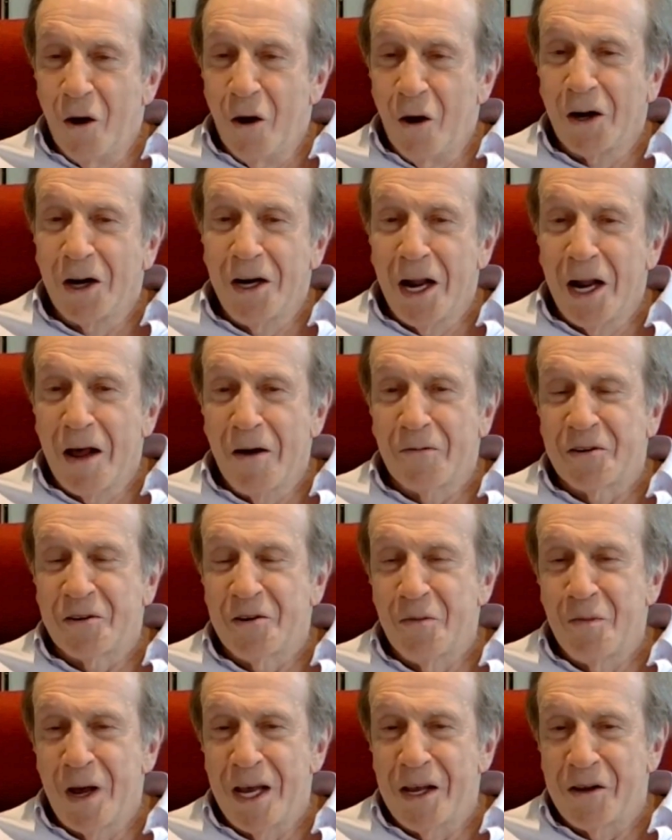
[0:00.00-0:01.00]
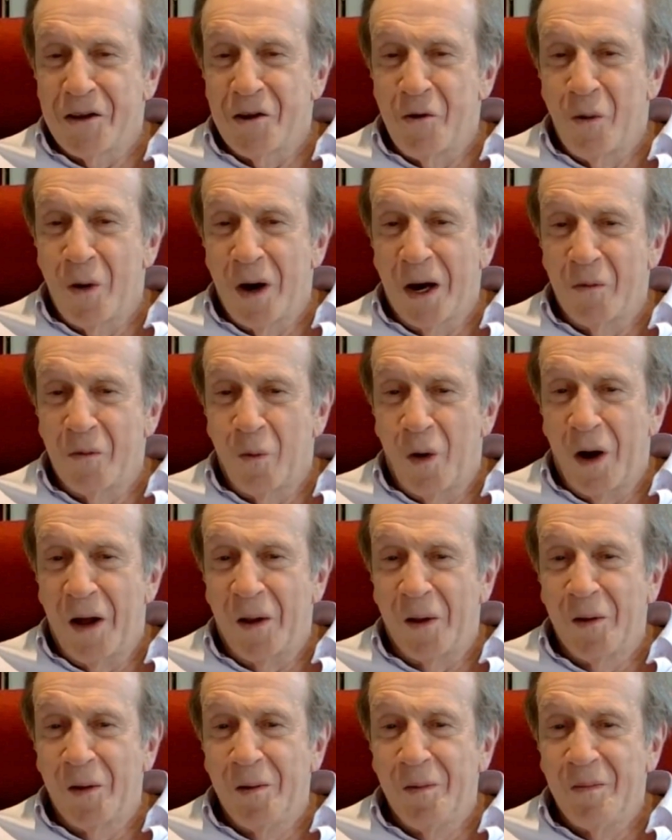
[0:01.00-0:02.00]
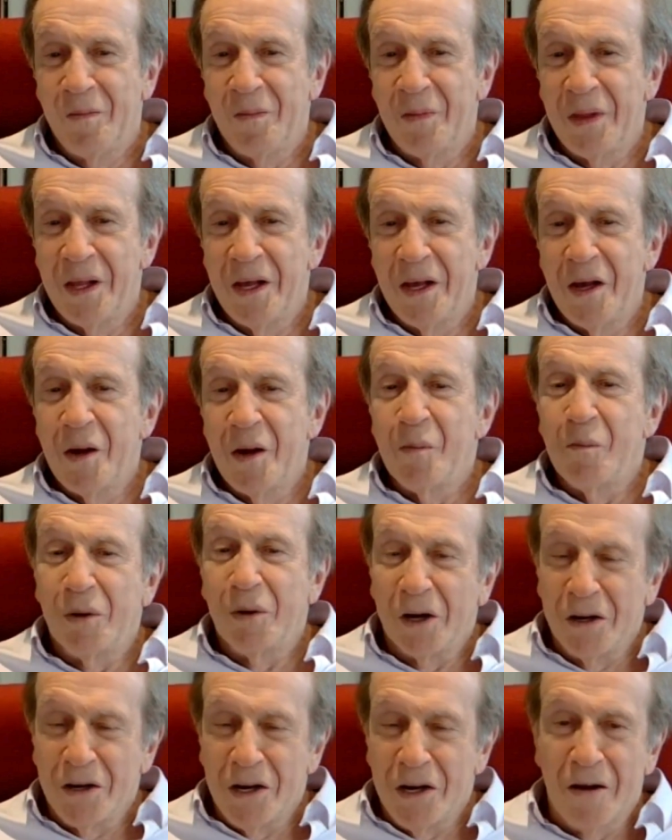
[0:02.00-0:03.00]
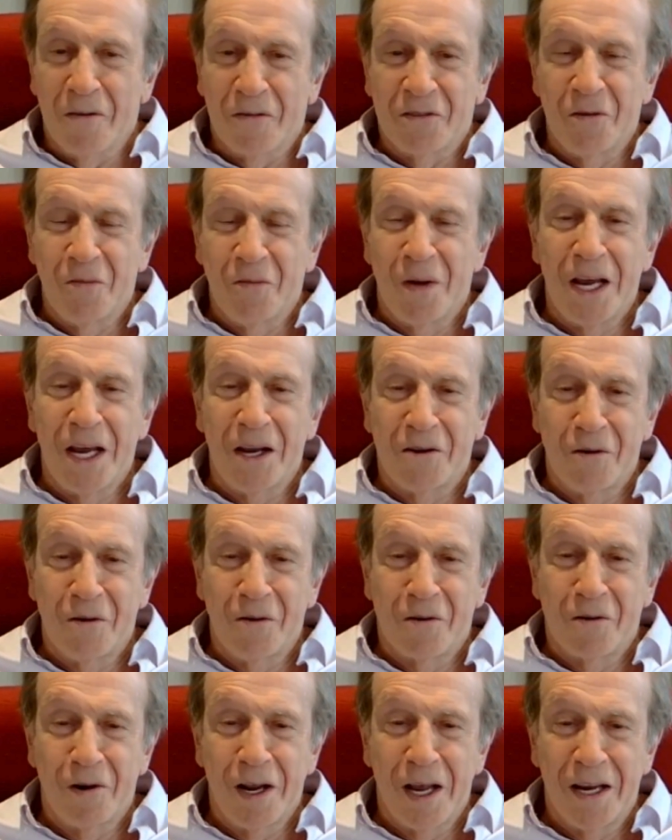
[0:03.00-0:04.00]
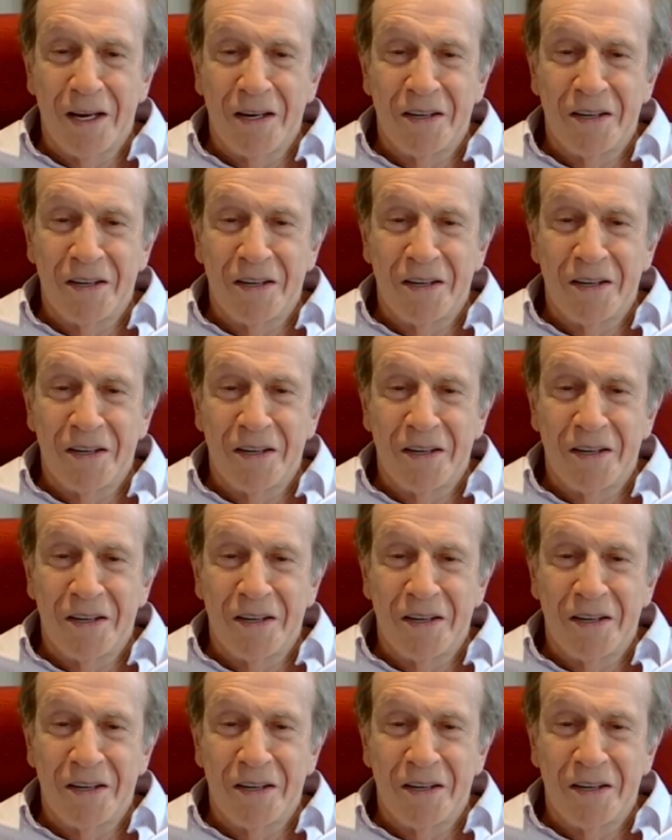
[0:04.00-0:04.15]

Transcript: Not enough to make you unwell, but enough to make you